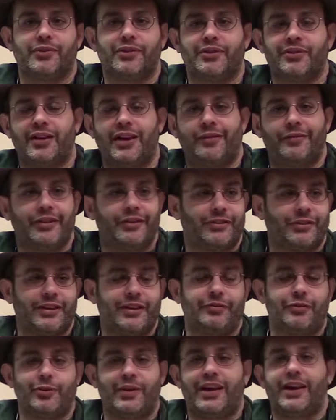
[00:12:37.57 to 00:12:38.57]
since
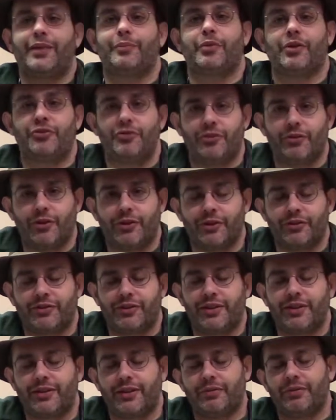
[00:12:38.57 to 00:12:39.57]
obviously if you can't brush your dog's
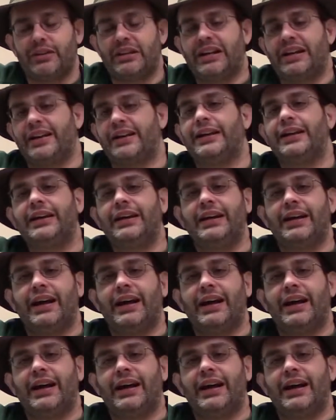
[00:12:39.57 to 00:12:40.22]
teeth every day,